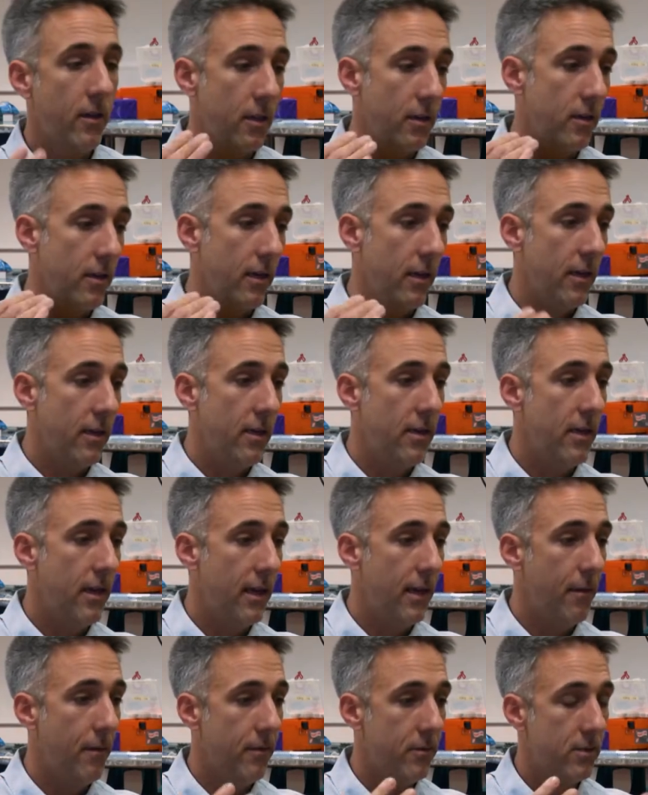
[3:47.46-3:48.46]
and
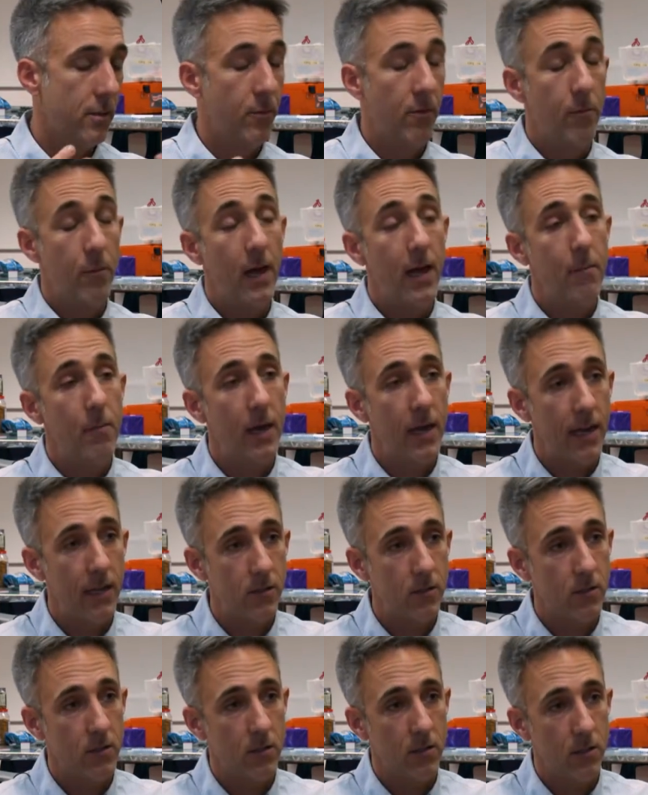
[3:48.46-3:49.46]
some of my
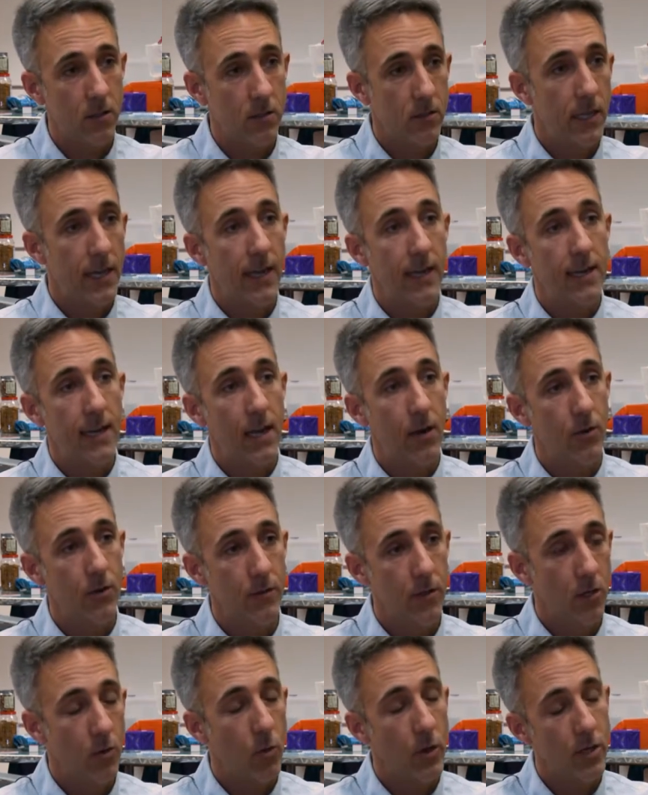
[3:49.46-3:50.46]
bias is taken out
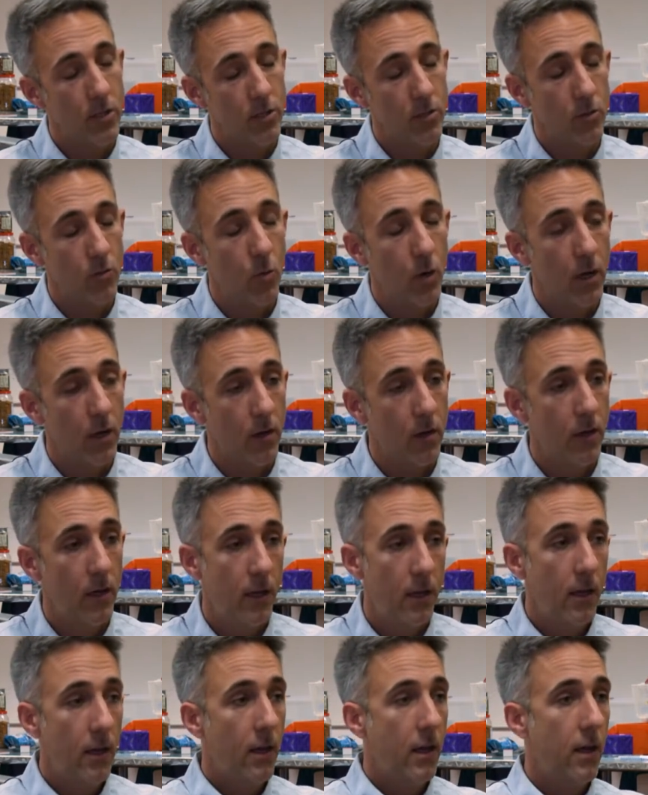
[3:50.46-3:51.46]
of the equation as well.
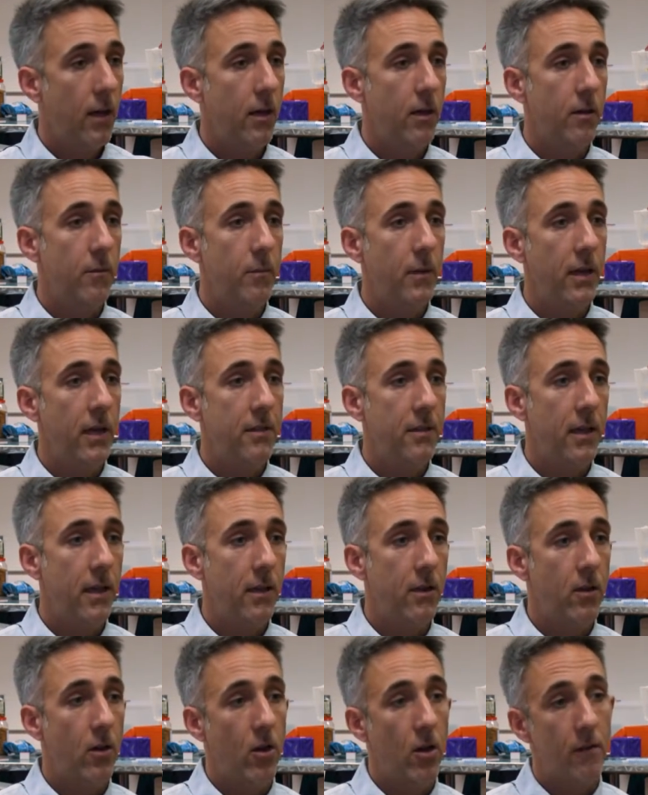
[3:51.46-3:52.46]
And
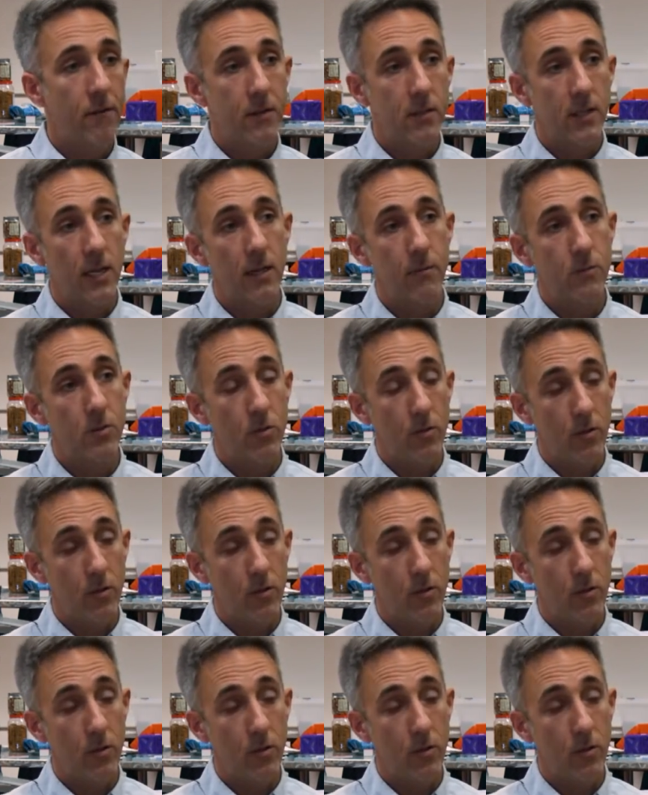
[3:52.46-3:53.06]
then oftentimes